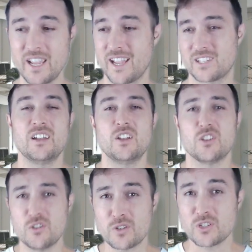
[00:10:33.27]
except
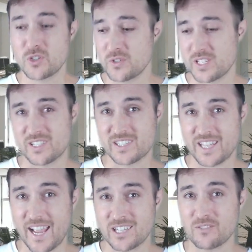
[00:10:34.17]
you can choose the
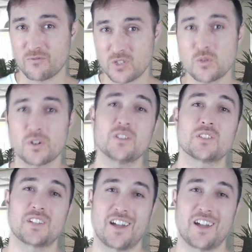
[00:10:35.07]
exact viewers